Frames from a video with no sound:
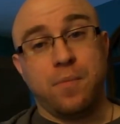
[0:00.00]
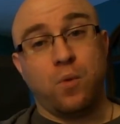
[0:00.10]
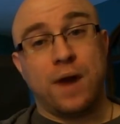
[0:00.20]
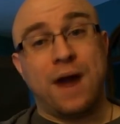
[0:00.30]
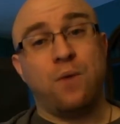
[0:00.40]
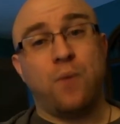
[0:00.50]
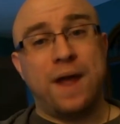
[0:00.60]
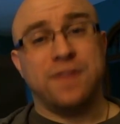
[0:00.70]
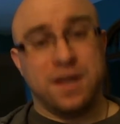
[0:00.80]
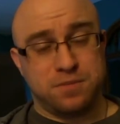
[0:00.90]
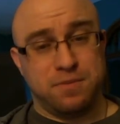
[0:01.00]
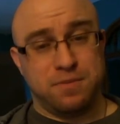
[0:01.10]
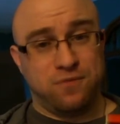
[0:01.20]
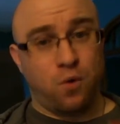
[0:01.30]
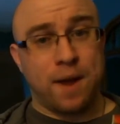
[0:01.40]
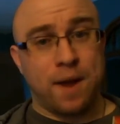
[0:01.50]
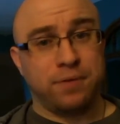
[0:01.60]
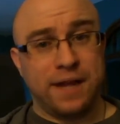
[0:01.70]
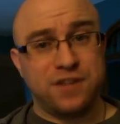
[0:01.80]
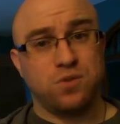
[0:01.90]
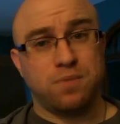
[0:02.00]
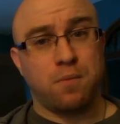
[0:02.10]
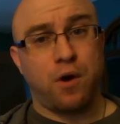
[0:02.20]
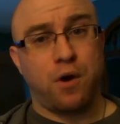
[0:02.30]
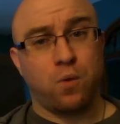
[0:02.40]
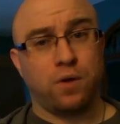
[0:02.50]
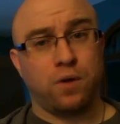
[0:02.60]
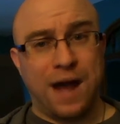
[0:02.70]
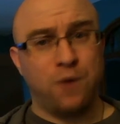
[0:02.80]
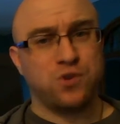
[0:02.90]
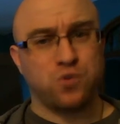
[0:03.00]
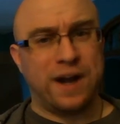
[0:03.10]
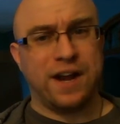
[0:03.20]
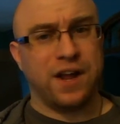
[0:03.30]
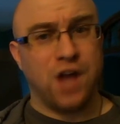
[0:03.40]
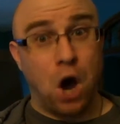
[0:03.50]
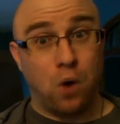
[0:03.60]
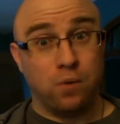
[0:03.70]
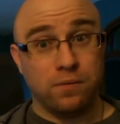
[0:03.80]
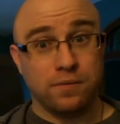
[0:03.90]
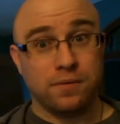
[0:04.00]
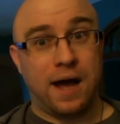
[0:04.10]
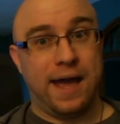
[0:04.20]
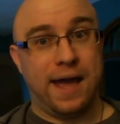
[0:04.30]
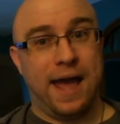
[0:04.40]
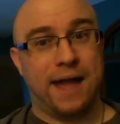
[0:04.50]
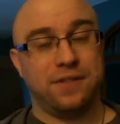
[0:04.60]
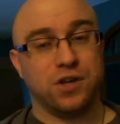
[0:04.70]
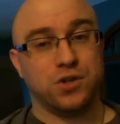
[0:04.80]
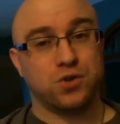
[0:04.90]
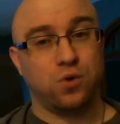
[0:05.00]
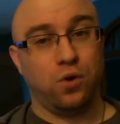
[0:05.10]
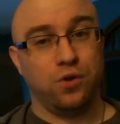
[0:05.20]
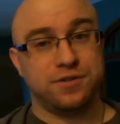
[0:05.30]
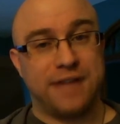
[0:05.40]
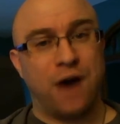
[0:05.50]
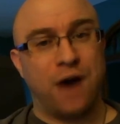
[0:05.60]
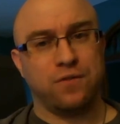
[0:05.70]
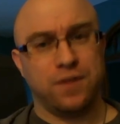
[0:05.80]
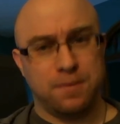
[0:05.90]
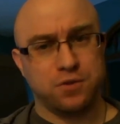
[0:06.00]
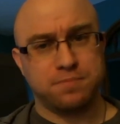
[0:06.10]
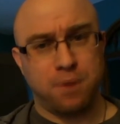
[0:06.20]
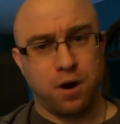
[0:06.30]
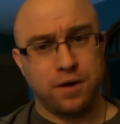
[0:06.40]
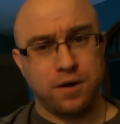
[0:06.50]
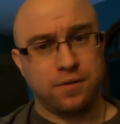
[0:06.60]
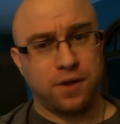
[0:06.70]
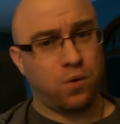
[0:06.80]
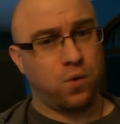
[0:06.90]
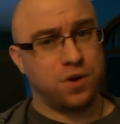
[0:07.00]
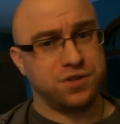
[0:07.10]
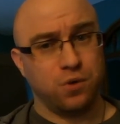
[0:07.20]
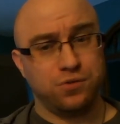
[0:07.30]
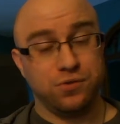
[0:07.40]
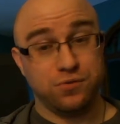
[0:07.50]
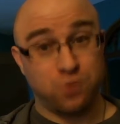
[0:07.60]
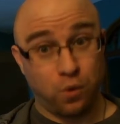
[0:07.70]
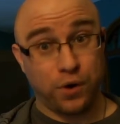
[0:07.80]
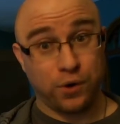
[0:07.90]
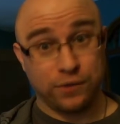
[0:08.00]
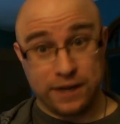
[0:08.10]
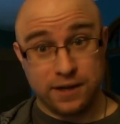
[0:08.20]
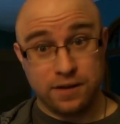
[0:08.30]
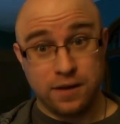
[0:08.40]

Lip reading: When I read this before I played Super Mario World, I was ready to go. I had the controls down for the most part. There was no tutorial needed.